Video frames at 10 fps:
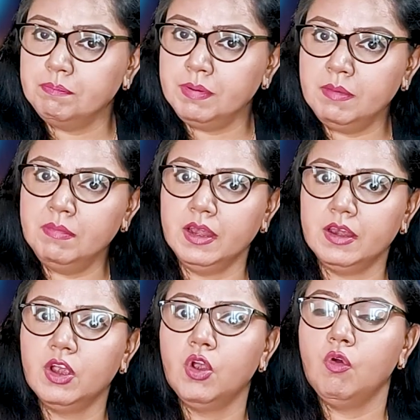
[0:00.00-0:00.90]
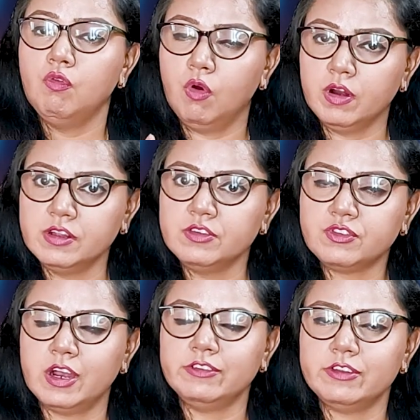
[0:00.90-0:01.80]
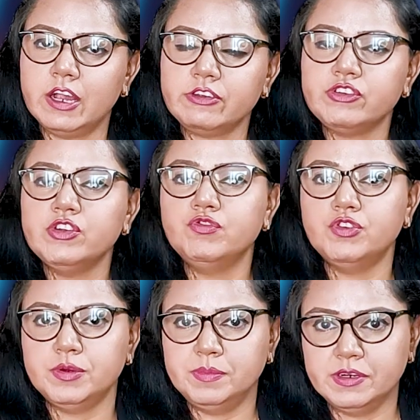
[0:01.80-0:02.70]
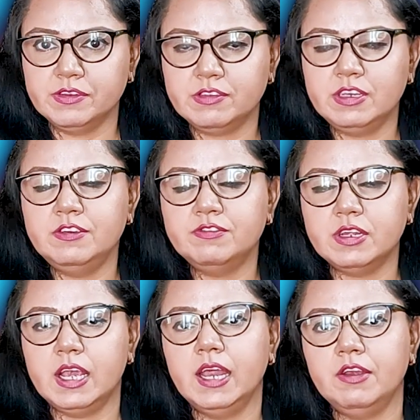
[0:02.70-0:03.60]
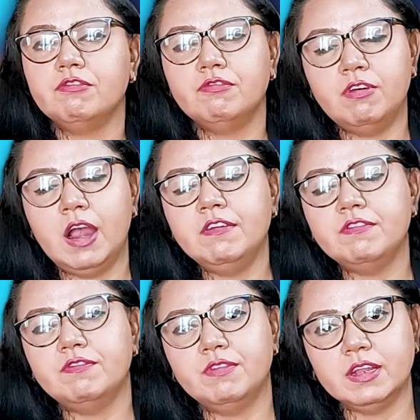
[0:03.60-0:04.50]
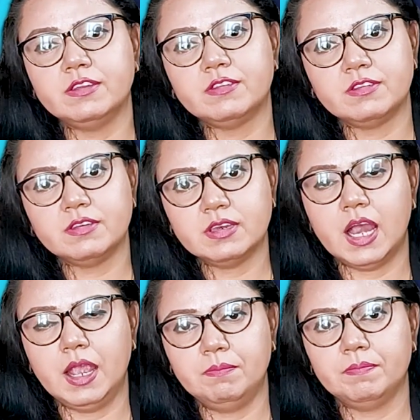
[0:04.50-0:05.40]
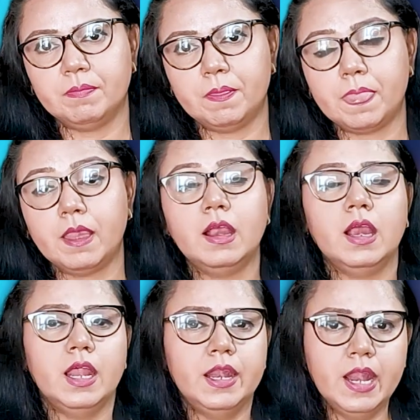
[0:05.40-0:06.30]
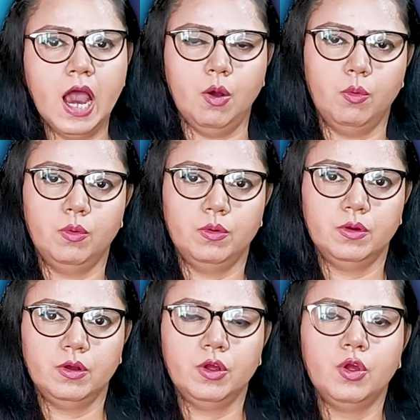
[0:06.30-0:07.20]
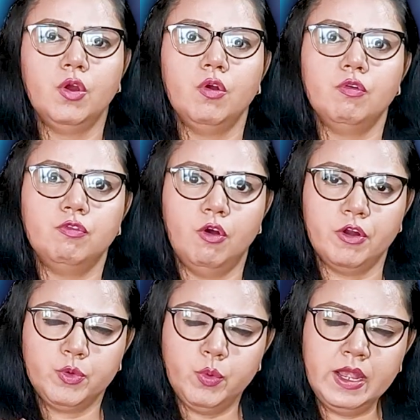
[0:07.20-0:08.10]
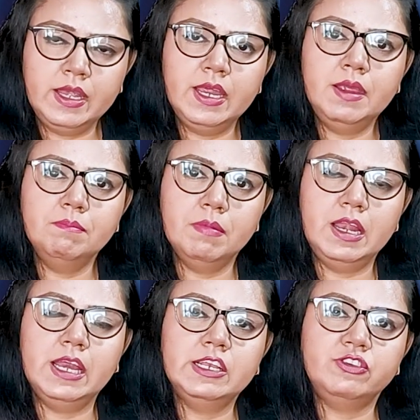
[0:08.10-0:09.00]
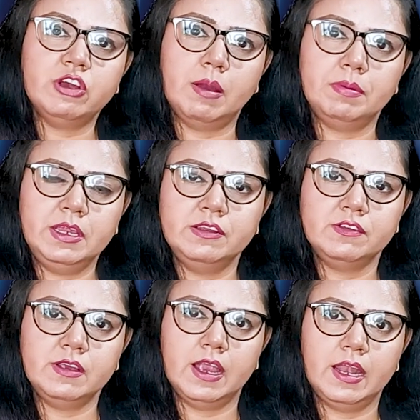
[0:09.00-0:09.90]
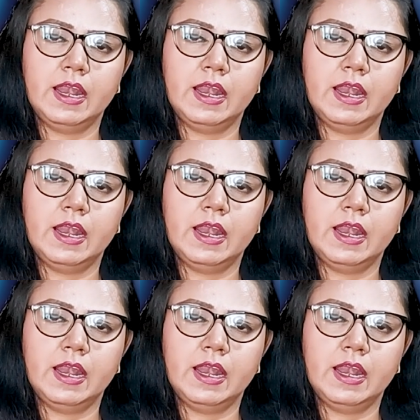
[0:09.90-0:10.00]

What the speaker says: payment for this transaction would be received in 5 months' time. Now, for 20 million Japanese yen